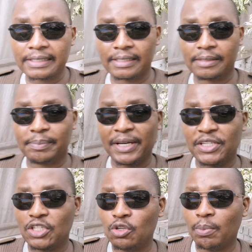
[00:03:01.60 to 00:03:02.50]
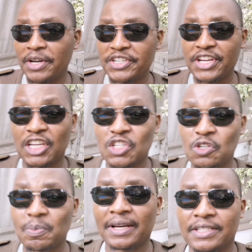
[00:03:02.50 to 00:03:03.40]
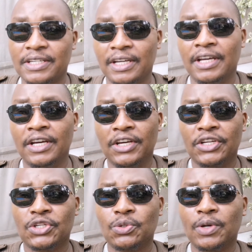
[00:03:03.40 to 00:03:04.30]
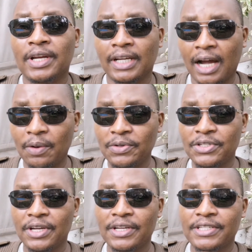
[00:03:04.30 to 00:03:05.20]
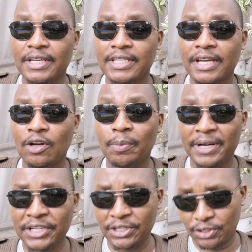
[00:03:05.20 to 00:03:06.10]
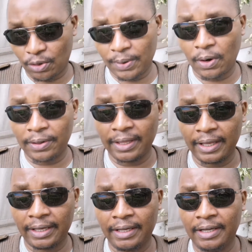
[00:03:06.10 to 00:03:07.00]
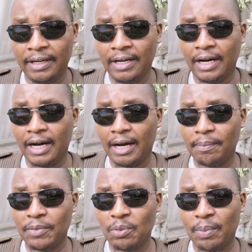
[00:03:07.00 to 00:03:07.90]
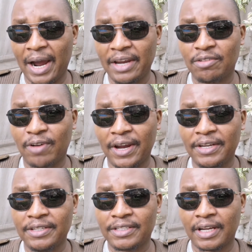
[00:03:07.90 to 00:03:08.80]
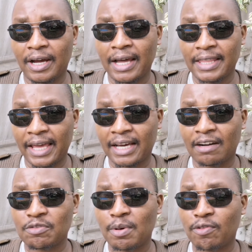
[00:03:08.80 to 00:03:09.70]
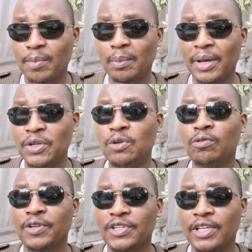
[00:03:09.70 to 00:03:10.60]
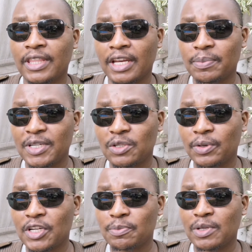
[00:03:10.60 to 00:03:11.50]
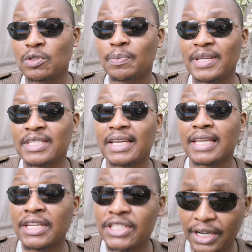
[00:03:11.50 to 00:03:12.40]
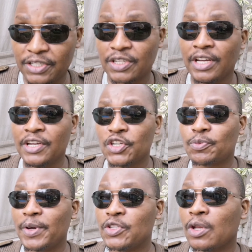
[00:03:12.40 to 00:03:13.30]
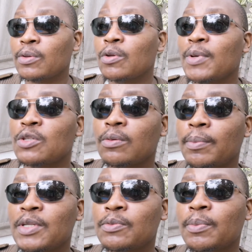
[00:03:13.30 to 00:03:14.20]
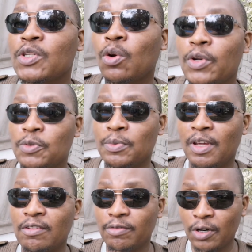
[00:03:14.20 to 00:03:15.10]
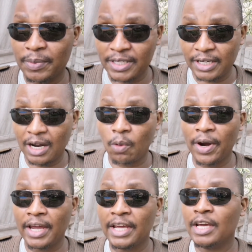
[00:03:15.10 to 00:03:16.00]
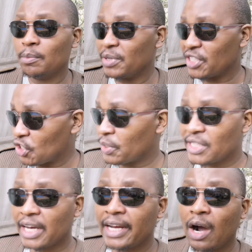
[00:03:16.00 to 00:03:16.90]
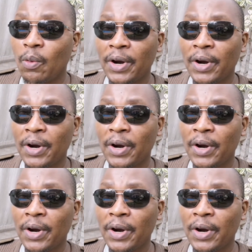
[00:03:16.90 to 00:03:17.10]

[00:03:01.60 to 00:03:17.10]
but you must expect to encounter certain operations going on there. You might find other aircraft performing maneuvers in that particular space, which makes it a dangerous space. So we must always be environmentally aware, be situationally aware,